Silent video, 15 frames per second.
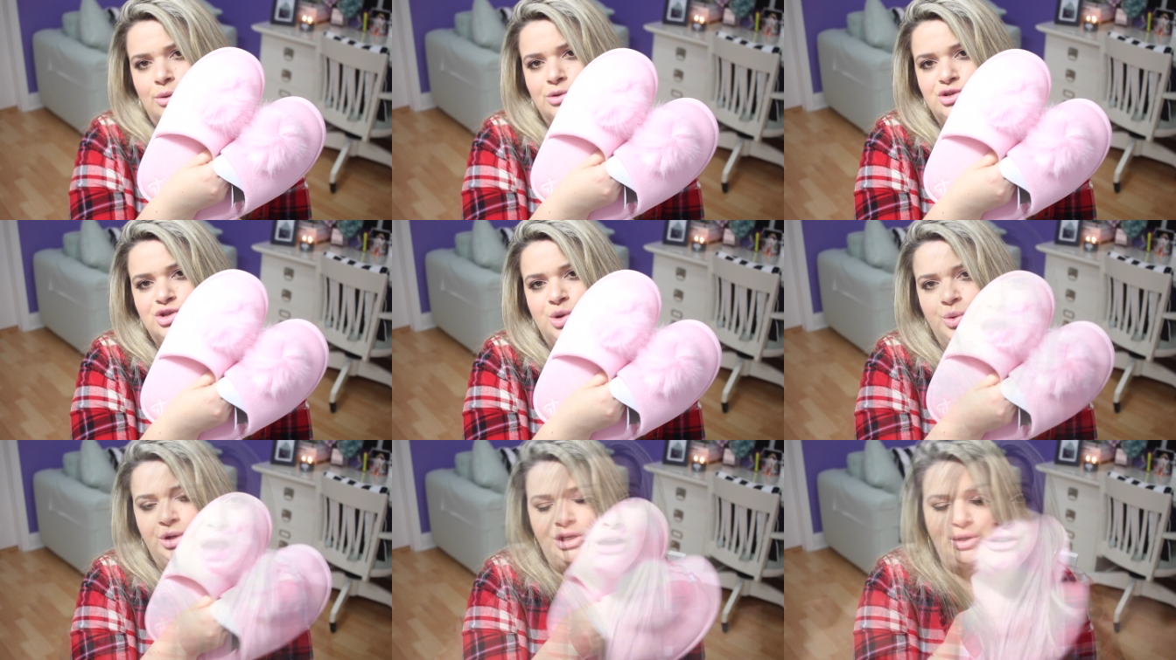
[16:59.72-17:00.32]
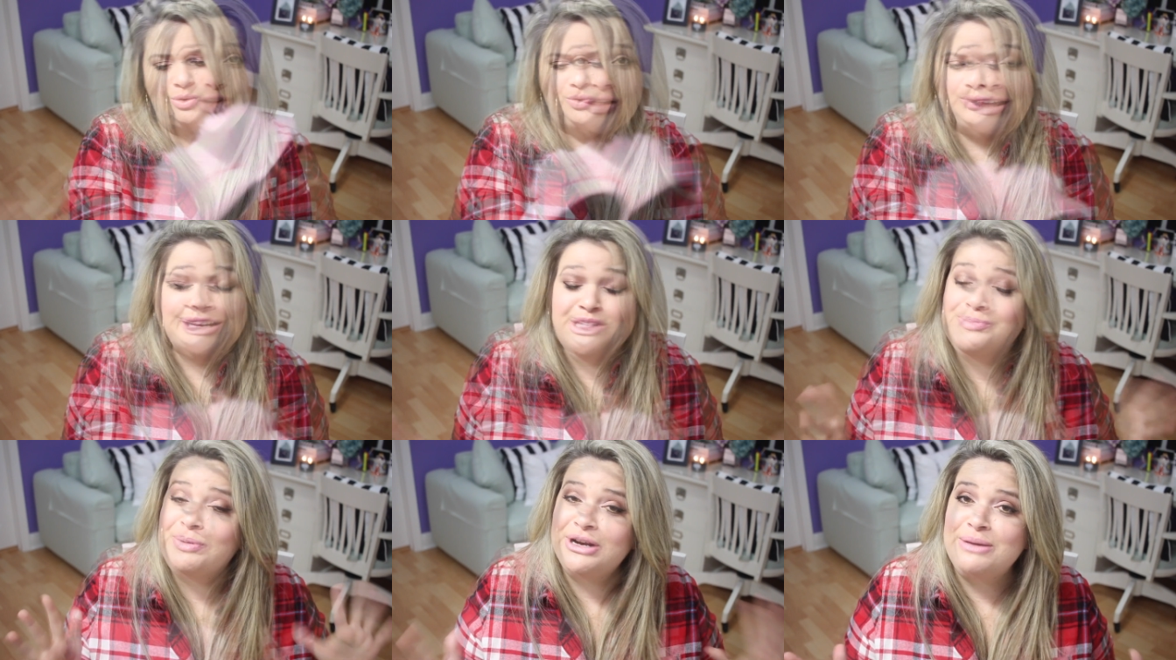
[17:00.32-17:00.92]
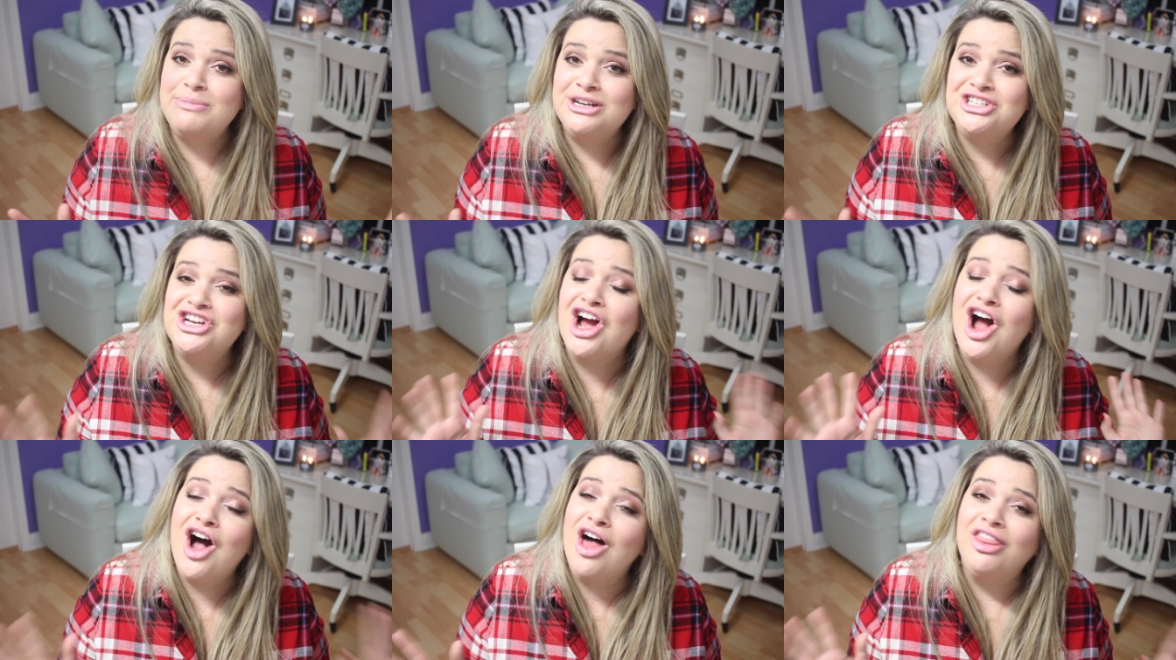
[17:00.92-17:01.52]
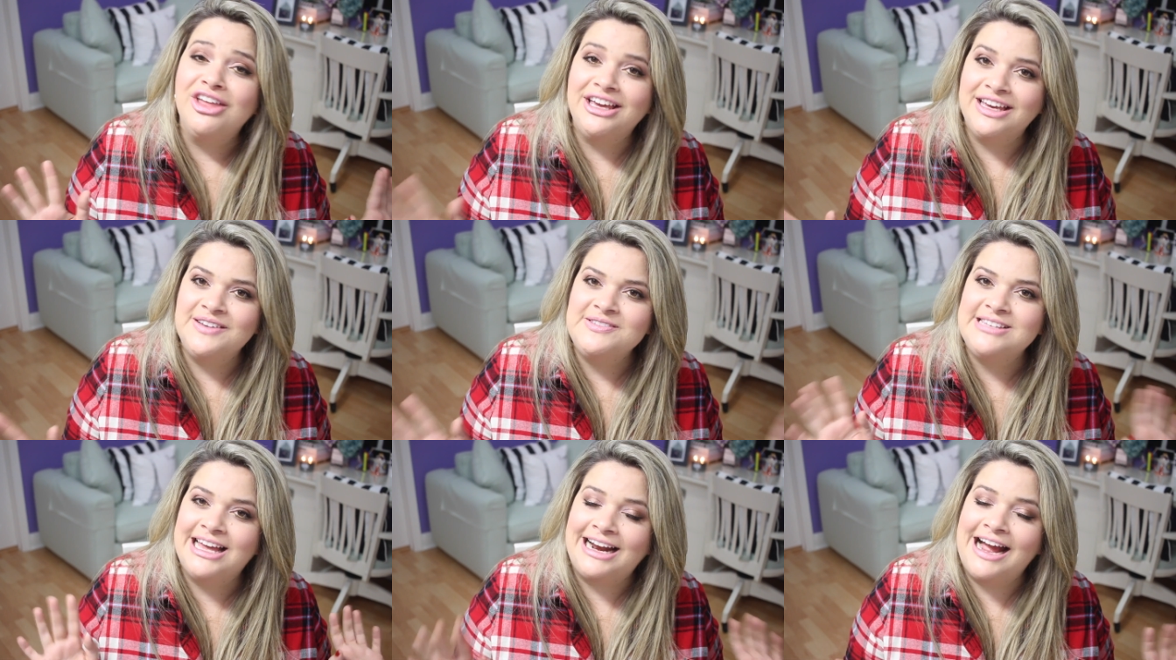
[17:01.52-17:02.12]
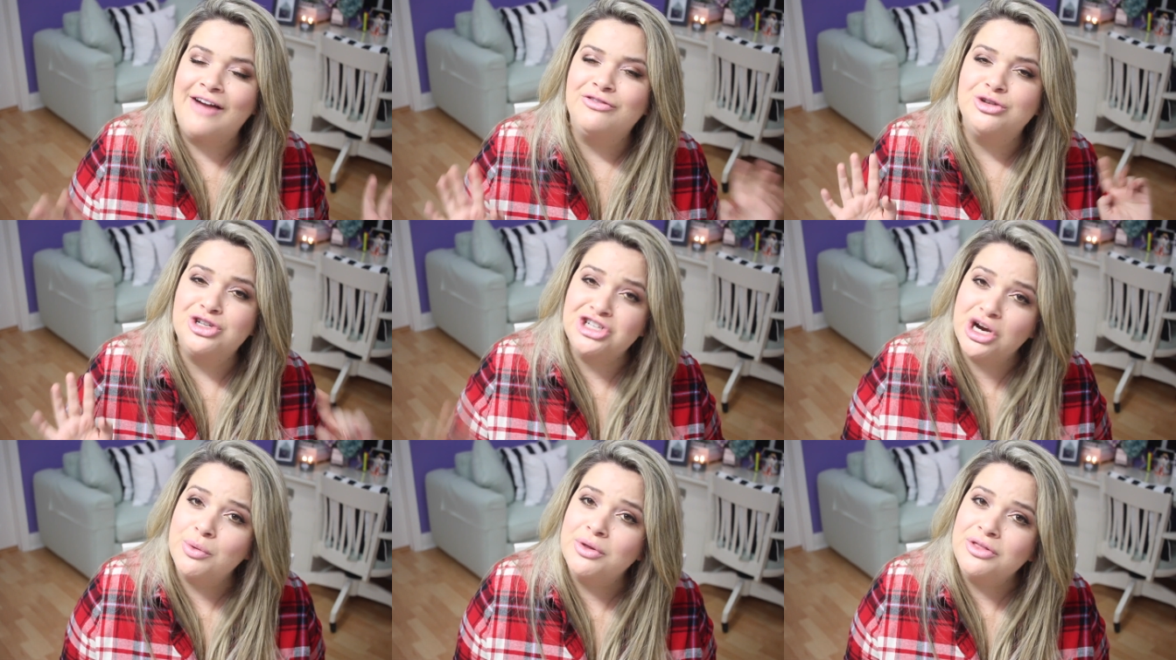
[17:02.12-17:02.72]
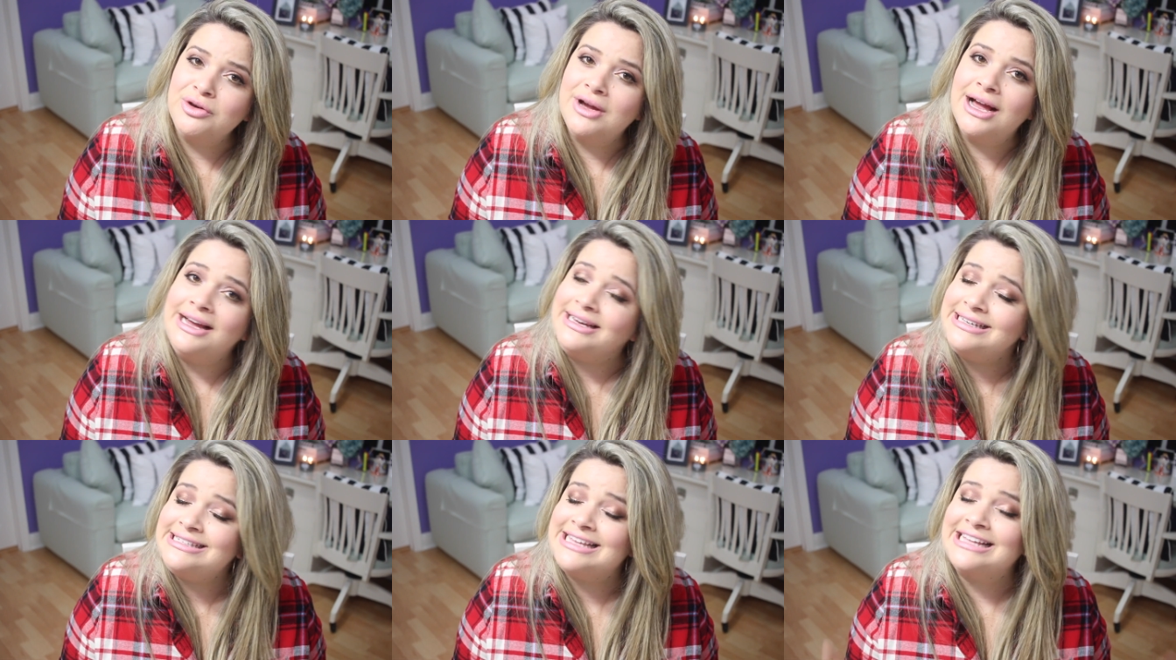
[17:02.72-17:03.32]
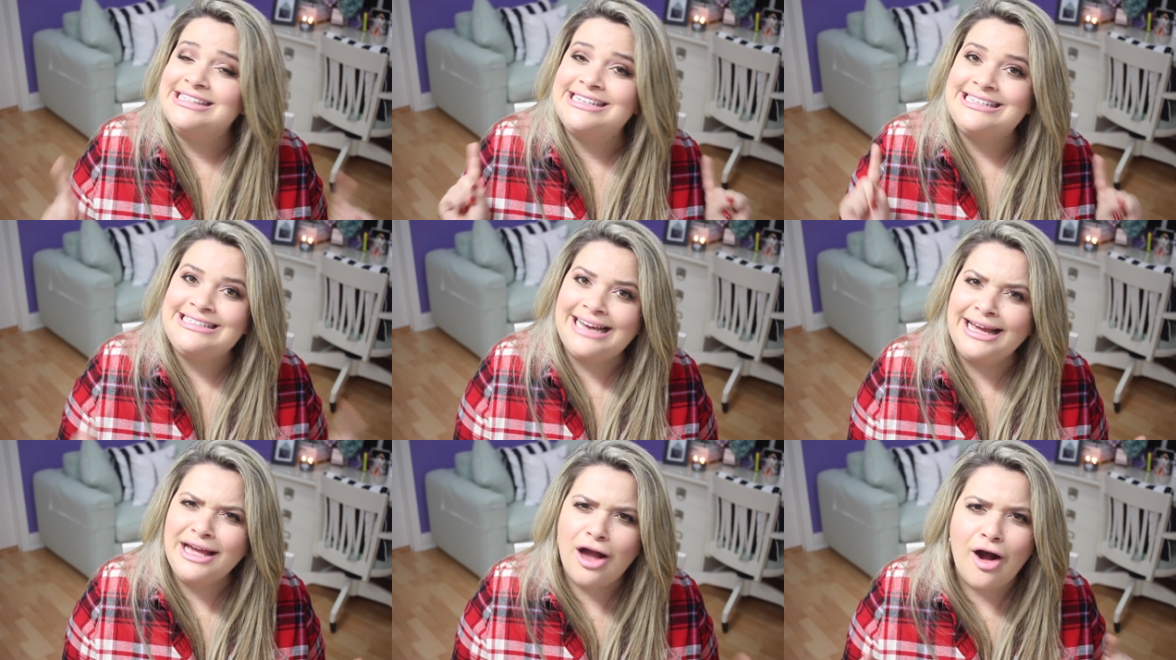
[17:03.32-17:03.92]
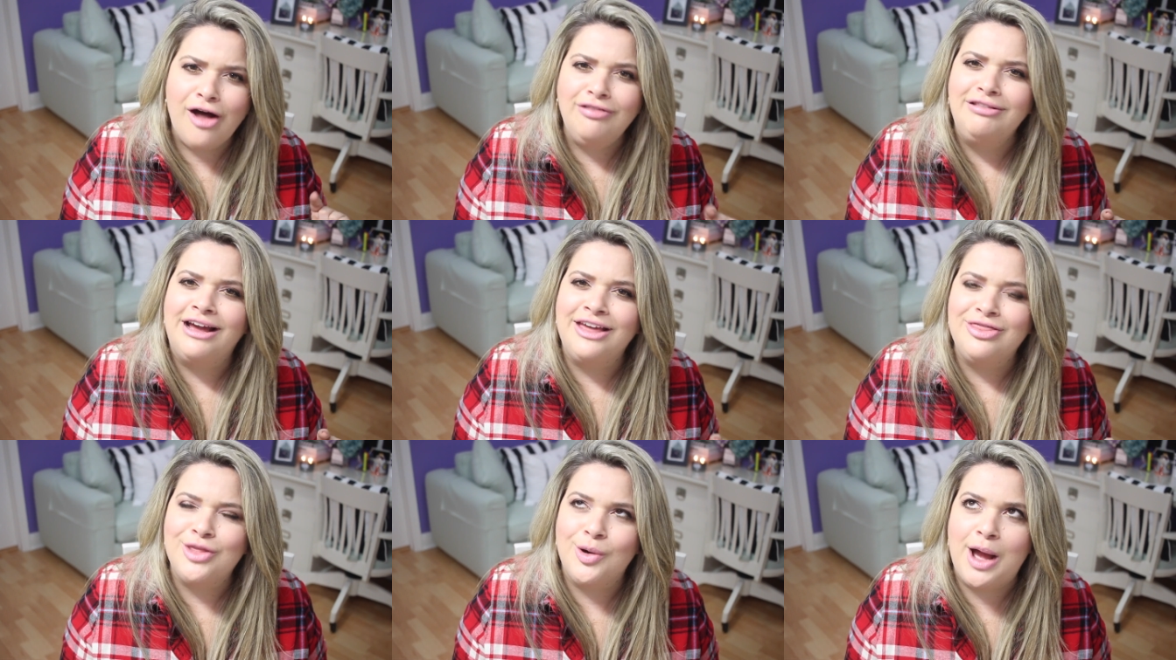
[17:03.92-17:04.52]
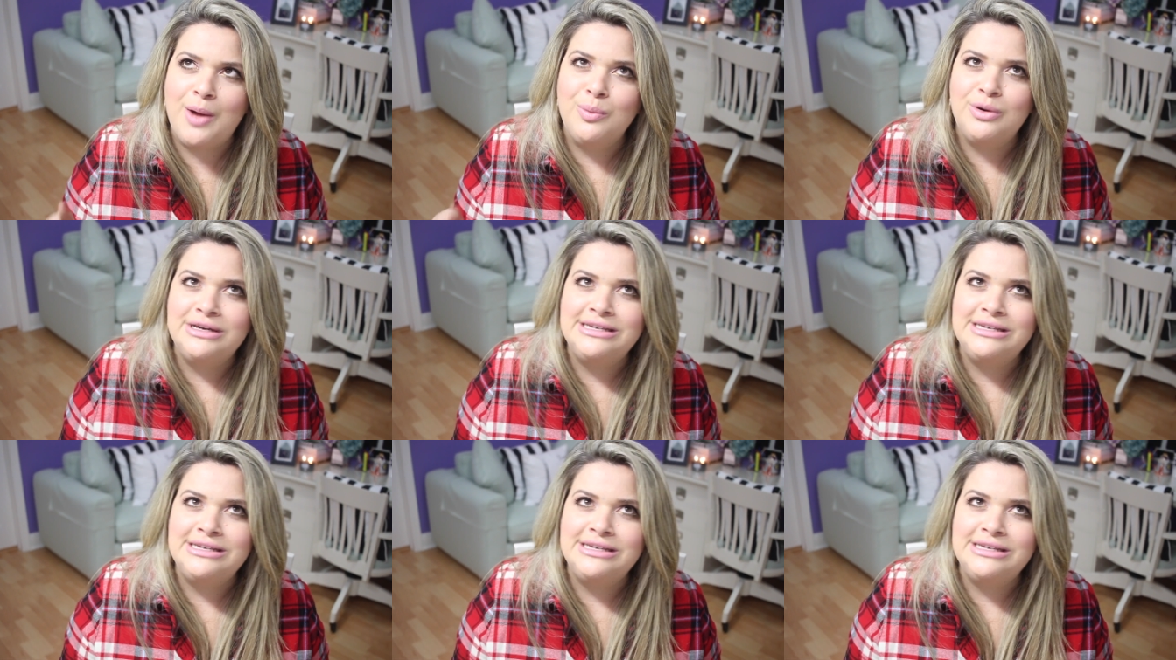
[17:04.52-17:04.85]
thought was so cute so that is pretty much all the gifts that I have to share with you guys today online though I